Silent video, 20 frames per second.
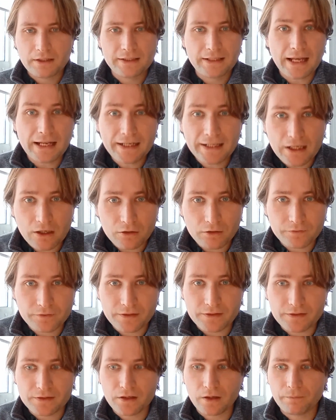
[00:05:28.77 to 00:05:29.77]
getting out of
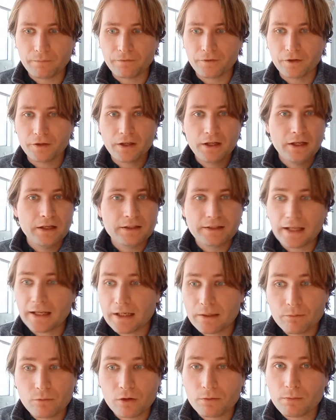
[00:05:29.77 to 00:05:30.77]
discomfort,
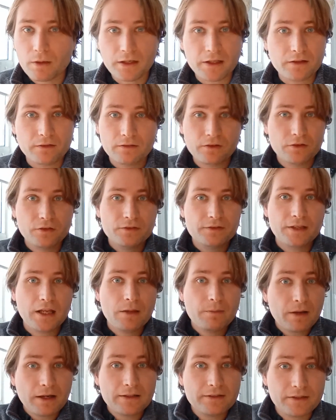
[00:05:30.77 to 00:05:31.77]
getting more money.
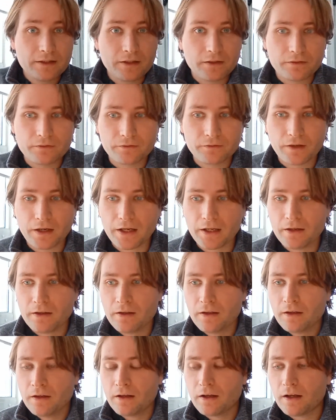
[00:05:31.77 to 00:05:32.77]
Same idea, right?
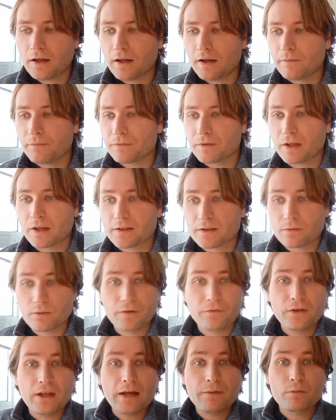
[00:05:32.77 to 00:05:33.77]
Because um,
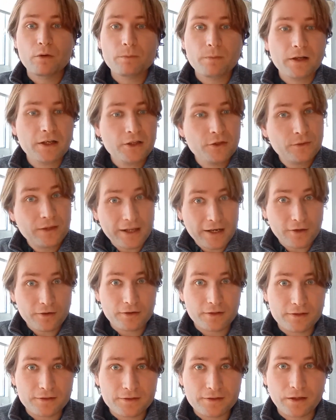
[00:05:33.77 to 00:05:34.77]
if you have more money, you get out
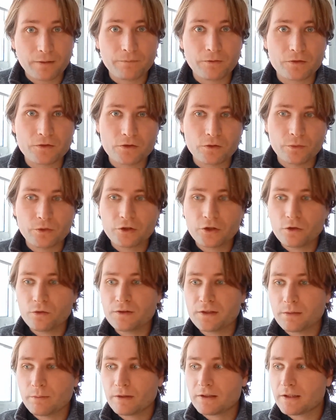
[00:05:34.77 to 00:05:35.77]
of discomfort. So we're
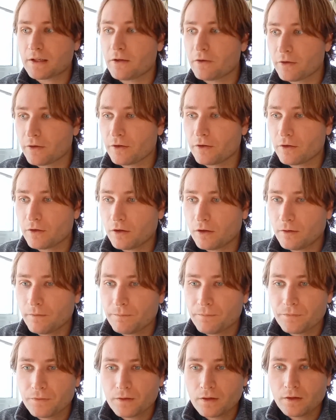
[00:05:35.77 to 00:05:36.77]
using
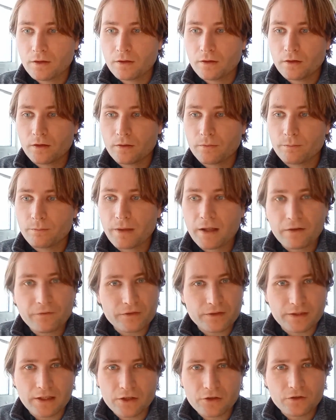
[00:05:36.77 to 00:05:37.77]
material
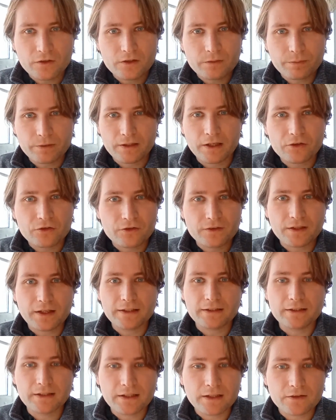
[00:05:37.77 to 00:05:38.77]
manifestations, possessions,
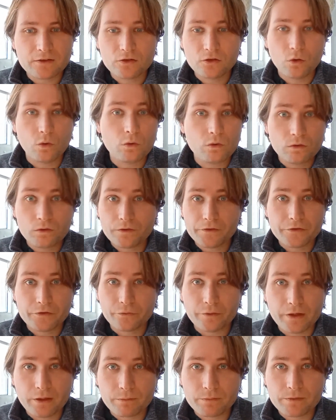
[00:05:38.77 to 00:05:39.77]
ideas, goals,
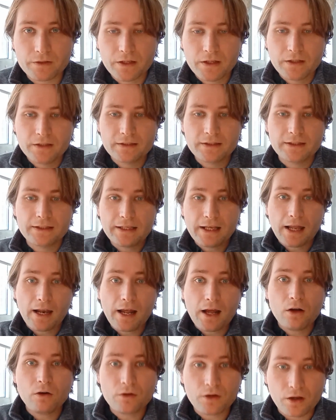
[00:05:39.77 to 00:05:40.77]
dreams to get
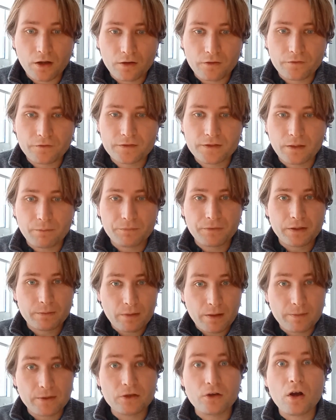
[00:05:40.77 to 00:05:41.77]
out of something
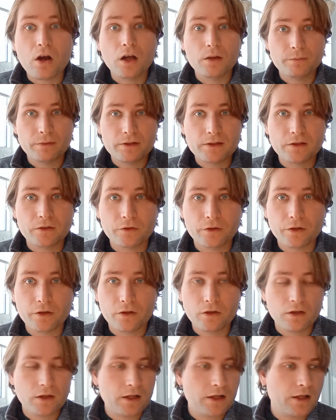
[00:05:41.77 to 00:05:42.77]
maybe non
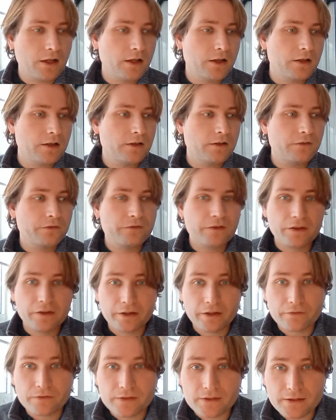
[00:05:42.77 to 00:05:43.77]
material, uh,
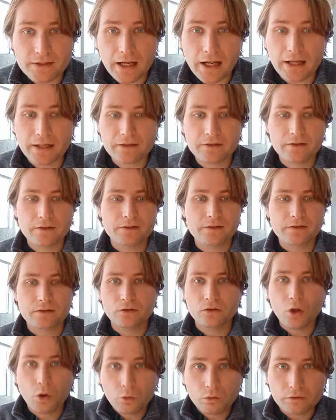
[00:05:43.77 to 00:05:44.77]
feeling of sadness,
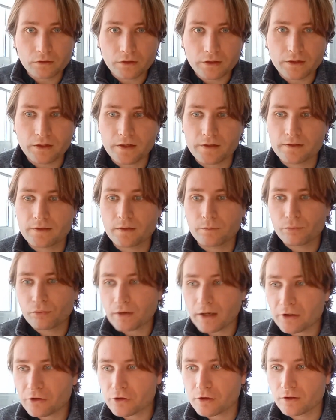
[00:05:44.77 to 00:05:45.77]
loneliness,
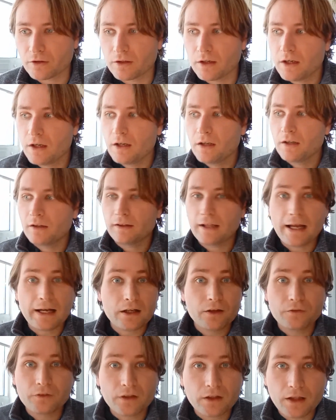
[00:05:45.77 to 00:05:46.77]
depression,
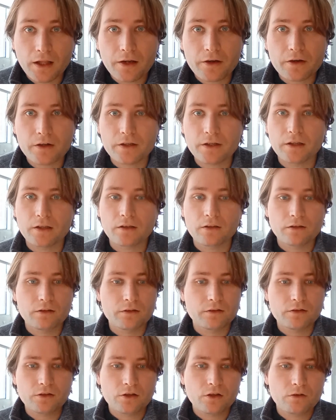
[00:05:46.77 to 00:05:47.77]
lack of clarity,
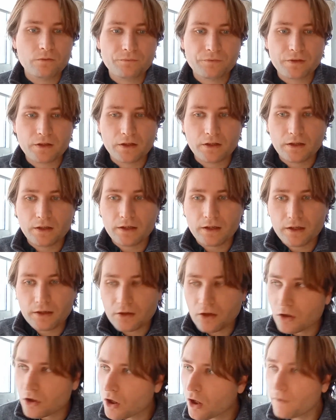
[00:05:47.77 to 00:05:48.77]
uh, you know, uh,
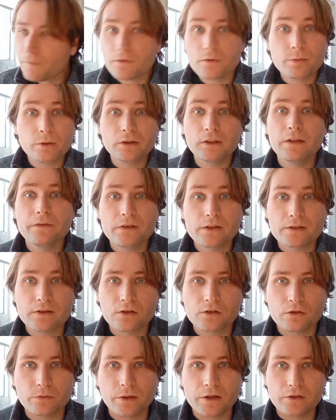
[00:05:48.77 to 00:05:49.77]
an uncomfortable living
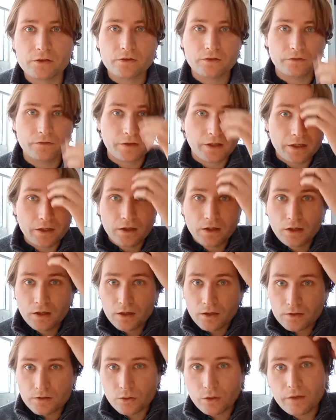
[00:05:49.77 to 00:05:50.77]
situation, right?
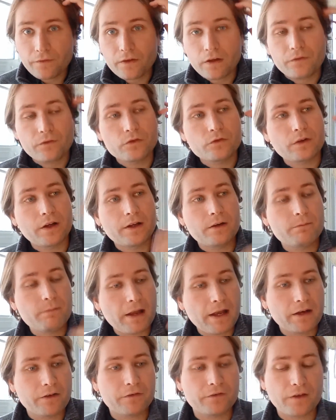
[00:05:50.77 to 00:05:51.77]
So even if we're trying to
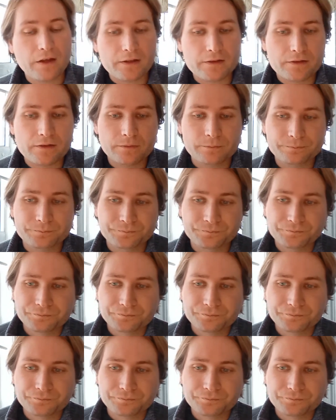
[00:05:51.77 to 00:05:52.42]
manifest